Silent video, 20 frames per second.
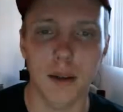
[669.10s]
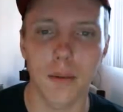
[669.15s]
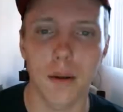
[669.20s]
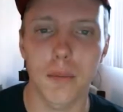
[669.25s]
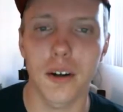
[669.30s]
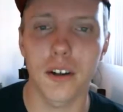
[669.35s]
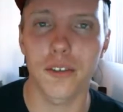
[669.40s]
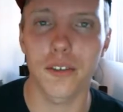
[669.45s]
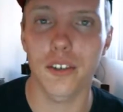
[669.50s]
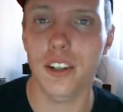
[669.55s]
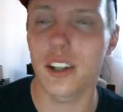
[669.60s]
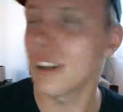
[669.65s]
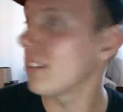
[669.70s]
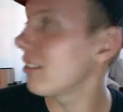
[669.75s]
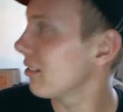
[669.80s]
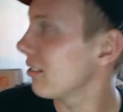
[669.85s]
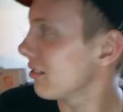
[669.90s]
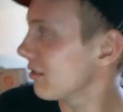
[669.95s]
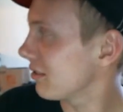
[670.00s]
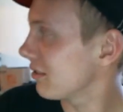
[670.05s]
in my mouth right now.
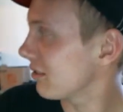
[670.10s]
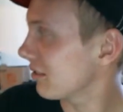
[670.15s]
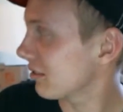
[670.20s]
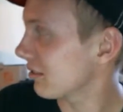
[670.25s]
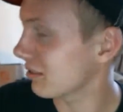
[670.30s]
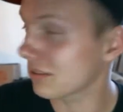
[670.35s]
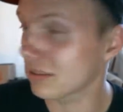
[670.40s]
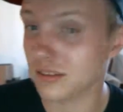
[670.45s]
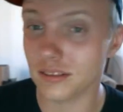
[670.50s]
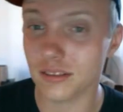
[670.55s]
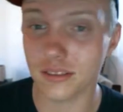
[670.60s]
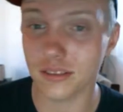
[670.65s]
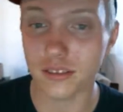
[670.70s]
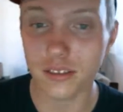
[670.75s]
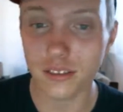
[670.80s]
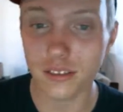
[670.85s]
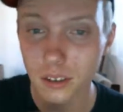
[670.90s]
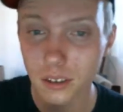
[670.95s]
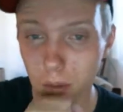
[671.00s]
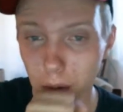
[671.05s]

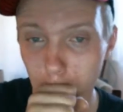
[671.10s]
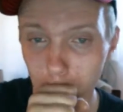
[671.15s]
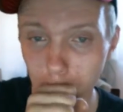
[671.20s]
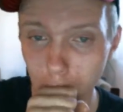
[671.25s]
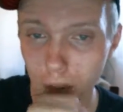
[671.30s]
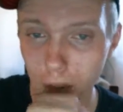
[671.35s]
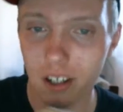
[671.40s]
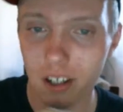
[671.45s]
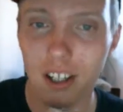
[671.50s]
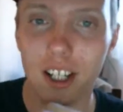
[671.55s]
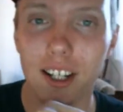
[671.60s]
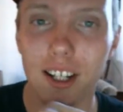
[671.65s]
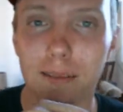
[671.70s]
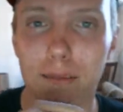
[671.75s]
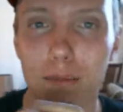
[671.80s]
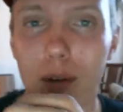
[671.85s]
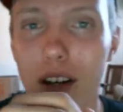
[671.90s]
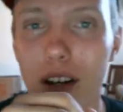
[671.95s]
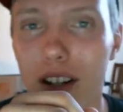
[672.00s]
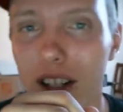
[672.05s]
Ooh.
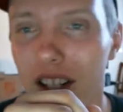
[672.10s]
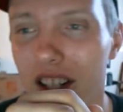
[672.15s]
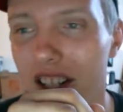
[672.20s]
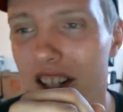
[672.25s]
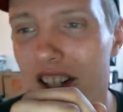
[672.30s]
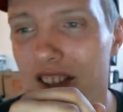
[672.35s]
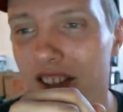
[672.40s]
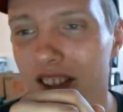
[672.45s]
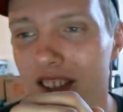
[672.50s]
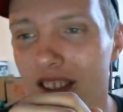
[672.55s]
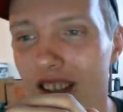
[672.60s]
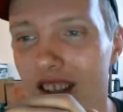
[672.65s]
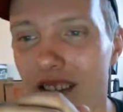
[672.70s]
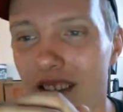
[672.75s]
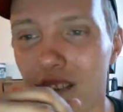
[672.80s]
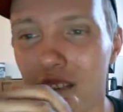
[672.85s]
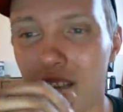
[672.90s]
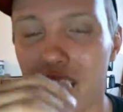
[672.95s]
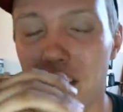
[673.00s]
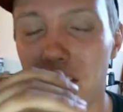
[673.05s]
But
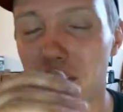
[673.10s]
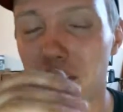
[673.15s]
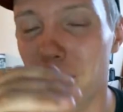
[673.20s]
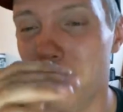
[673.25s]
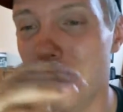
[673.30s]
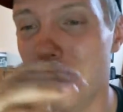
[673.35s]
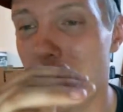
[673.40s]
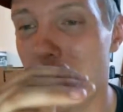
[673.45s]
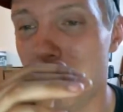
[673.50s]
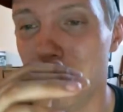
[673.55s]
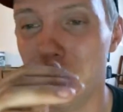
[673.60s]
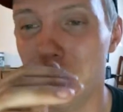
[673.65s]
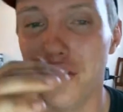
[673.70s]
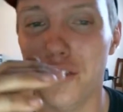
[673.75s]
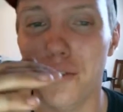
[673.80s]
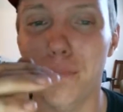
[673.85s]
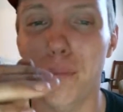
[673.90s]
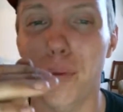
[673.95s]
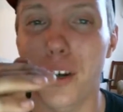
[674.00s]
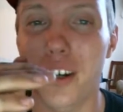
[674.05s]
his face was just
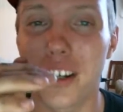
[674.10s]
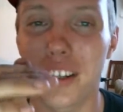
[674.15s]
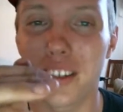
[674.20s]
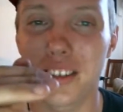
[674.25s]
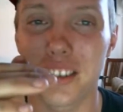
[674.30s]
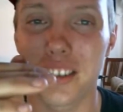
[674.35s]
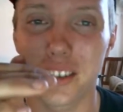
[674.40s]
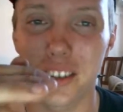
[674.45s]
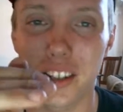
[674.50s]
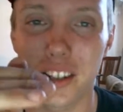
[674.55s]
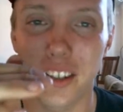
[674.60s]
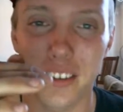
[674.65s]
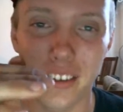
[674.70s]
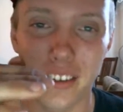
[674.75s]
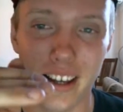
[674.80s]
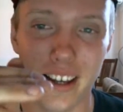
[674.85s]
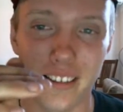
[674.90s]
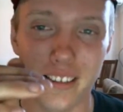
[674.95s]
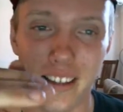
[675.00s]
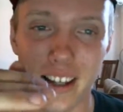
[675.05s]
priceless
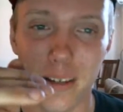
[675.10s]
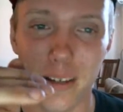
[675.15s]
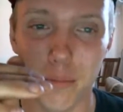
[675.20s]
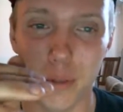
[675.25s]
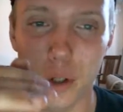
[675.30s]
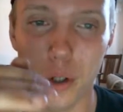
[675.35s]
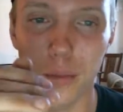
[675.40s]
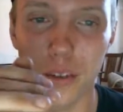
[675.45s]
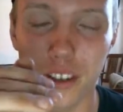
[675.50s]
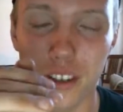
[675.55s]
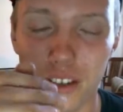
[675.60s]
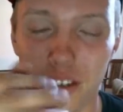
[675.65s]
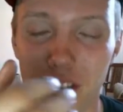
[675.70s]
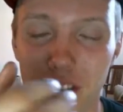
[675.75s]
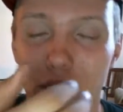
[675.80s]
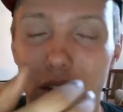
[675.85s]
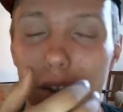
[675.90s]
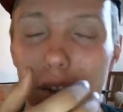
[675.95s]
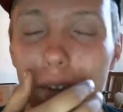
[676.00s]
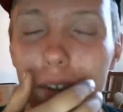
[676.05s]
at that moment.
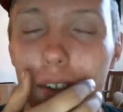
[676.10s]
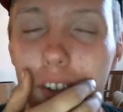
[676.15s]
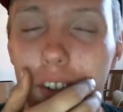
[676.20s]
So,